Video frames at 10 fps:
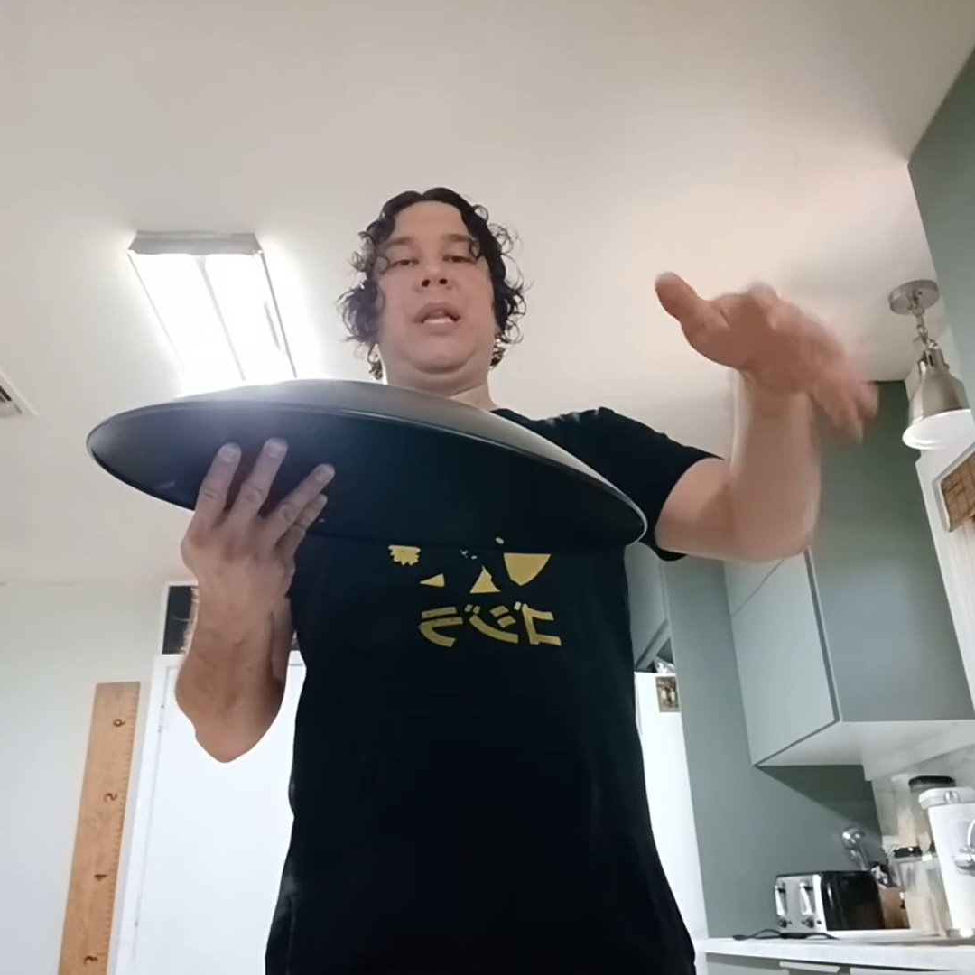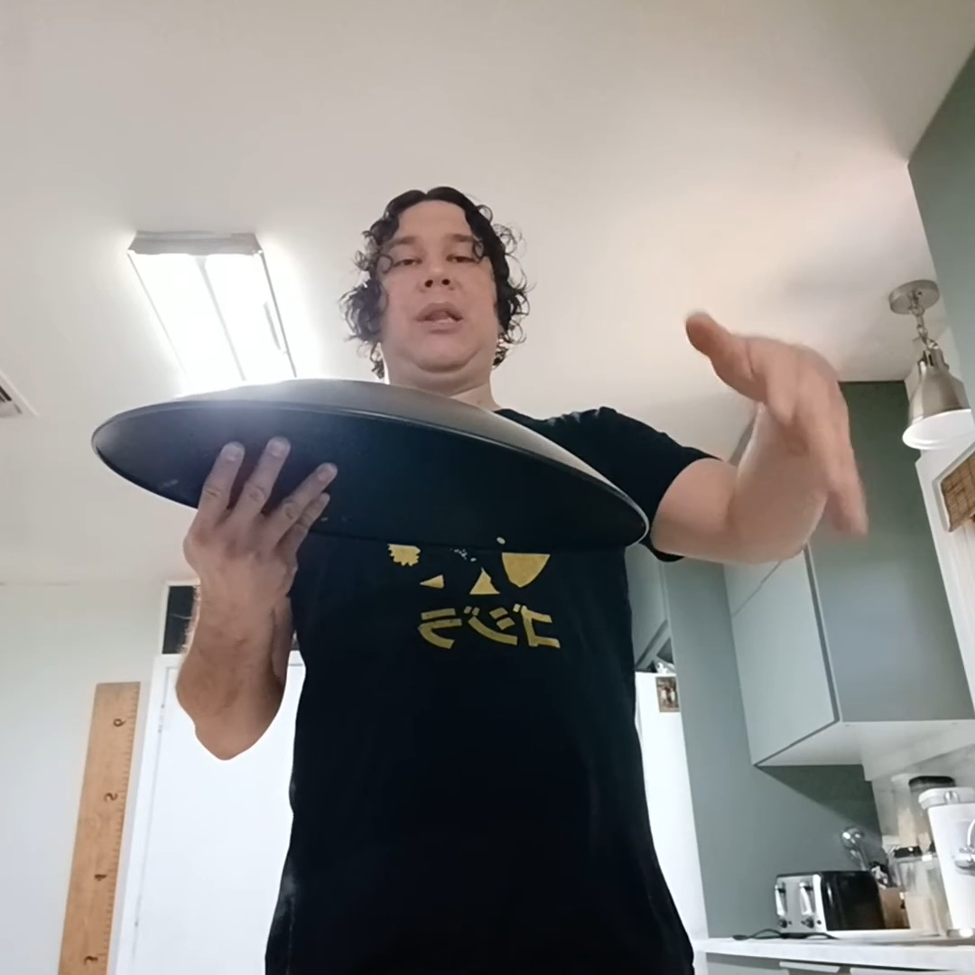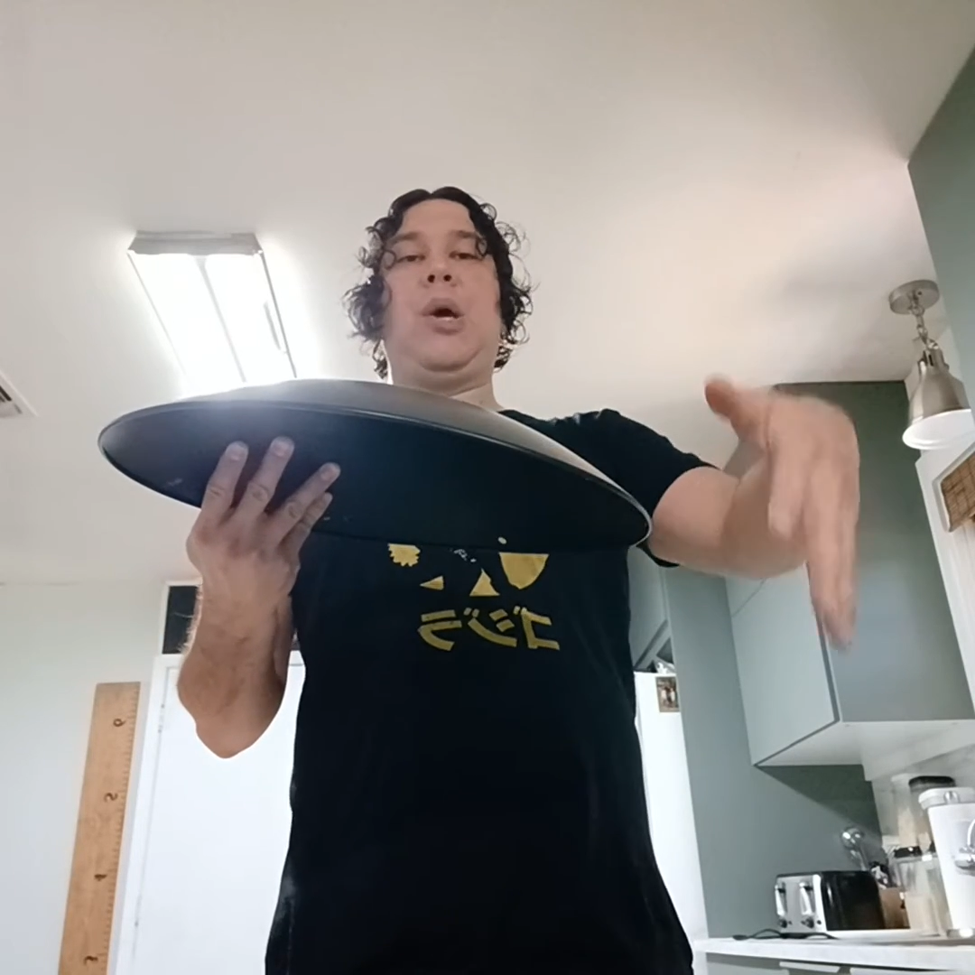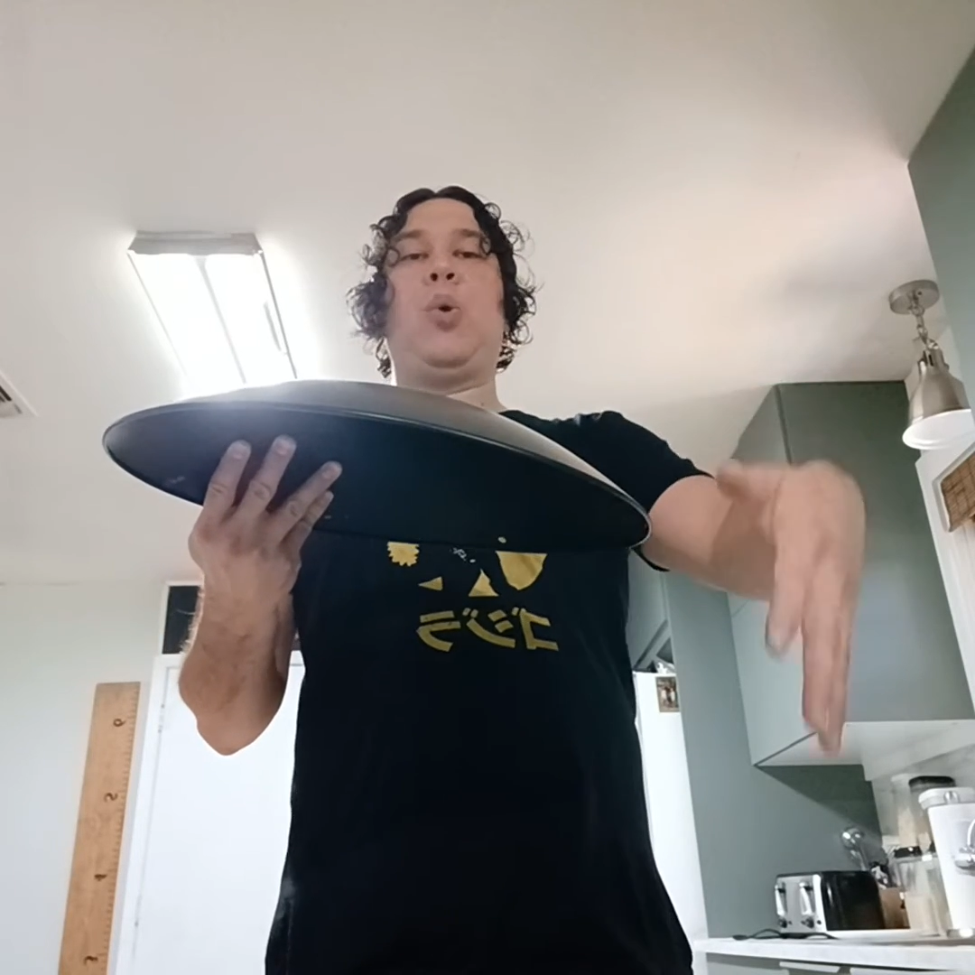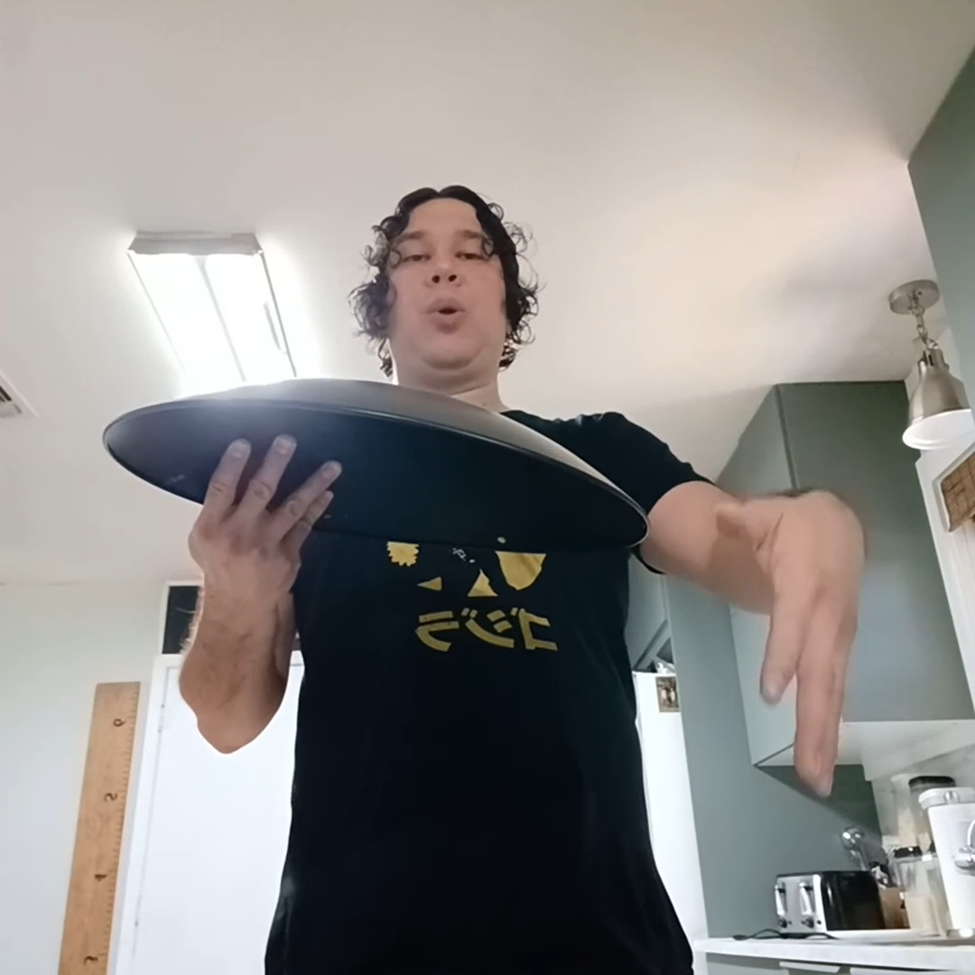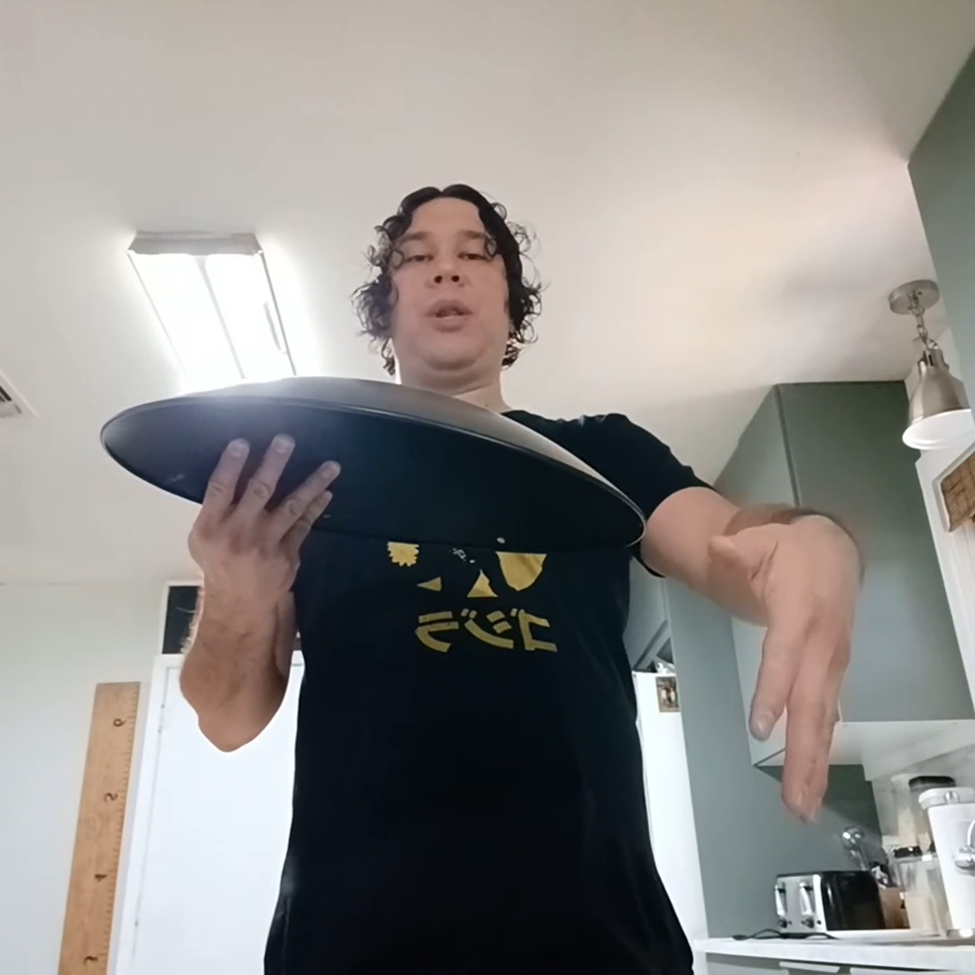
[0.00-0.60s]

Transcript: and lower